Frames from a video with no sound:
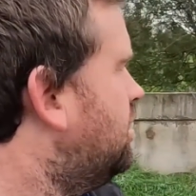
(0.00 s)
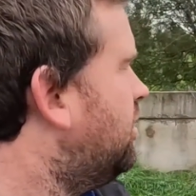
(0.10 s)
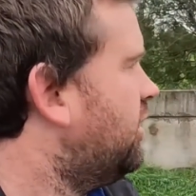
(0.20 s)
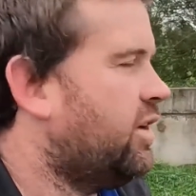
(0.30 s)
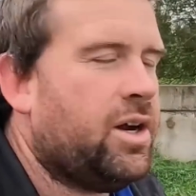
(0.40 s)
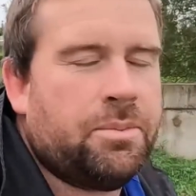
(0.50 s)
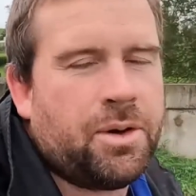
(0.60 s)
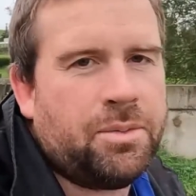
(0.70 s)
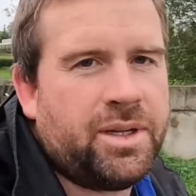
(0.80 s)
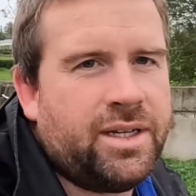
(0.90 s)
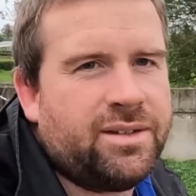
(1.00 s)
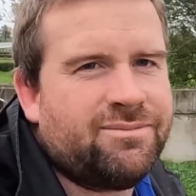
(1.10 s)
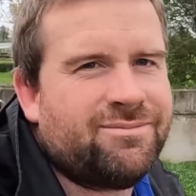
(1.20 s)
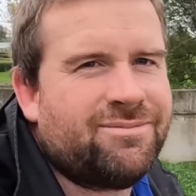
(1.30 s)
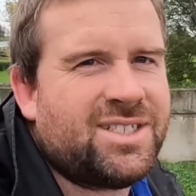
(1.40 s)
I don't know, probably
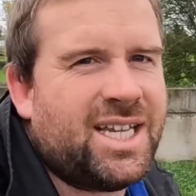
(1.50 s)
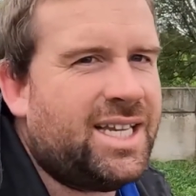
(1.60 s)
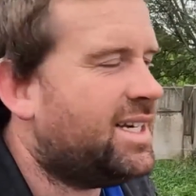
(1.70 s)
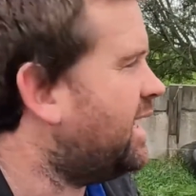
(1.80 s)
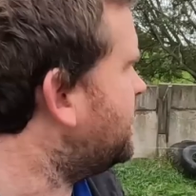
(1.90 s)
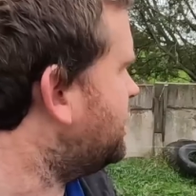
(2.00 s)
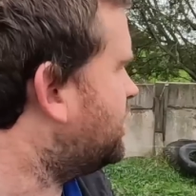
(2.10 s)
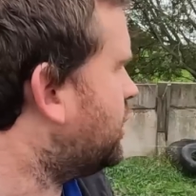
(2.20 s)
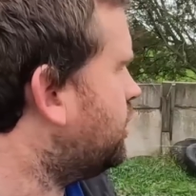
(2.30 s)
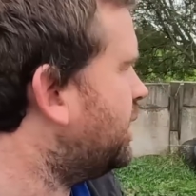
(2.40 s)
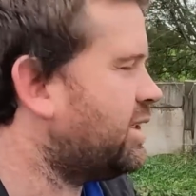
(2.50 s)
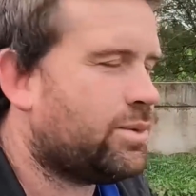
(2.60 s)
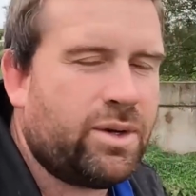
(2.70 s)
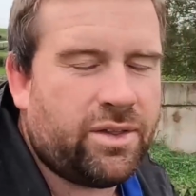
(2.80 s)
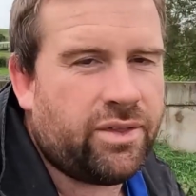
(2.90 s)
10 days, 2
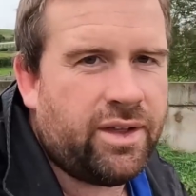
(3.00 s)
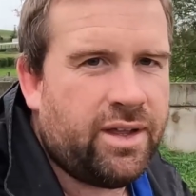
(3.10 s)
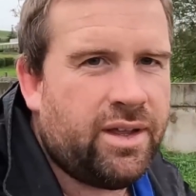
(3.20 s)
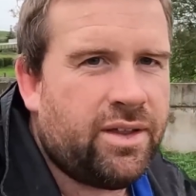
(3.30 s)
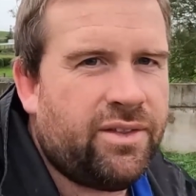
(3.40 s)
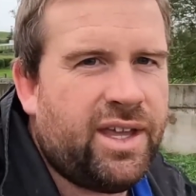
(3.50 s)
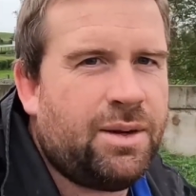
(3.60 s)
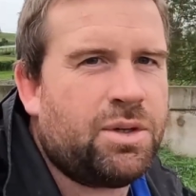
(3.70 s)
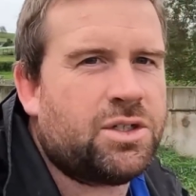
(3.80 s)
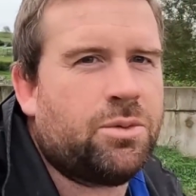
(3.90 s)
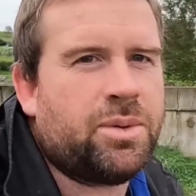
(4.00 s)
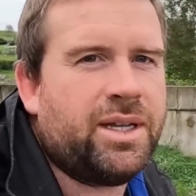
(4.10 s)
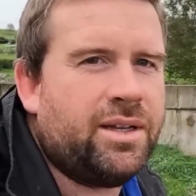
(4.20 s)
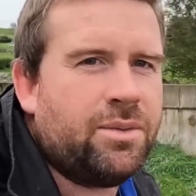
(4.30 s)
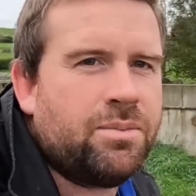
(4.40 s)
weeks worth there, which will
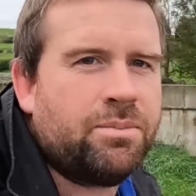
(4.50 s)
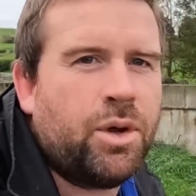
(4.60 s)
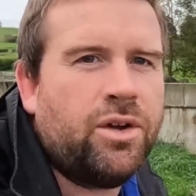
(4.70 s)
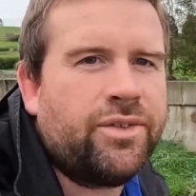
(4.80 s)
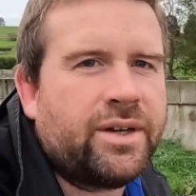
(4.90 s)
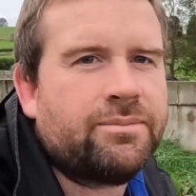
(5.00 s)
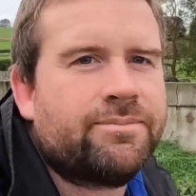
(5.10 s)
be perfect.